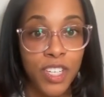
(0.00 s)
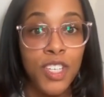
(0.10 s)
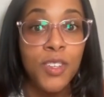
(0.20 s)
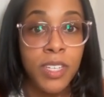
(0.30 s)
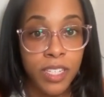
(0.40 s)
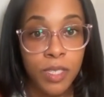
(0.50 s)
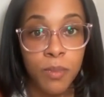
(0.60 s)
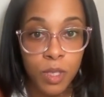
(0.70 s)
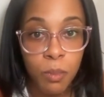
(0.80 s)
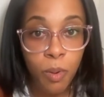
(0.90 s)
You need some
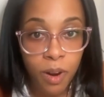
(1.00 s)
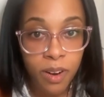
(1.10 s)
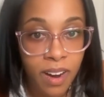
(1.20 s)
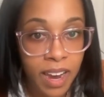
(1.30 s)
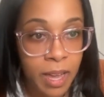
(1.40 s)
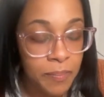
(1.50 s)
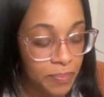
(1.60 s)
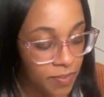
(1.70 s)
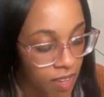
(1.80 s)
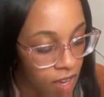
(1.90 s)
support, right?
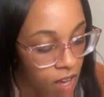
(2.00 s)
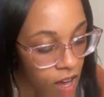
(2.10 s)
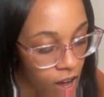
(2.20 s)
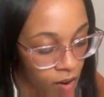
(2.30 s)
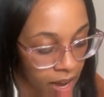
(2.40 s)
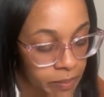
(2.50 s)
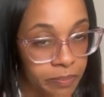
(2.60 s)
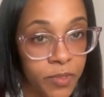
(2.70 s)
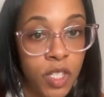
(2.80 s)
Okay, so